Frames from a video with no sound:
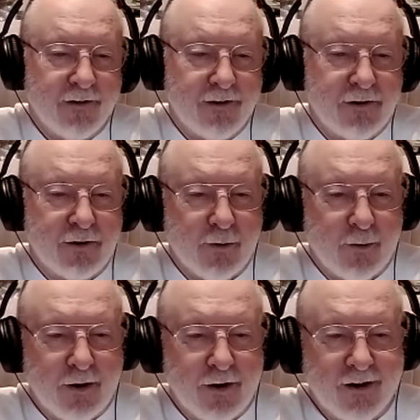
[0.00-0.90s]
so
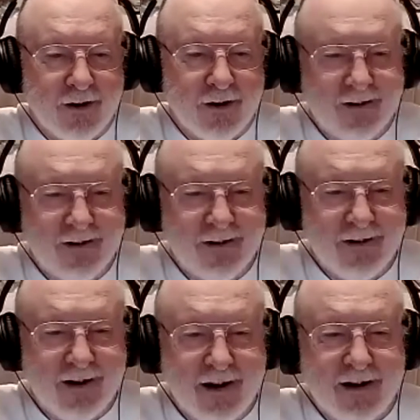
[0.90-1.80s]
I
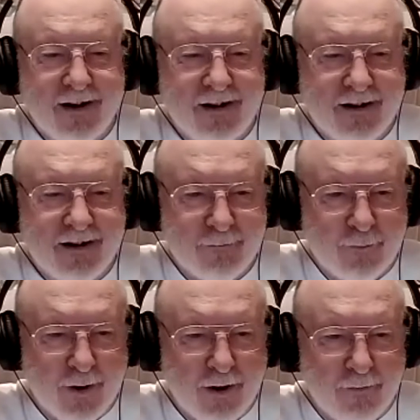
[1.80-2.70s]
didn't
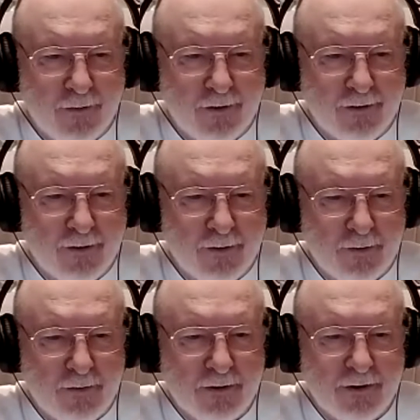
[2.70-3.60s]
buy one of those.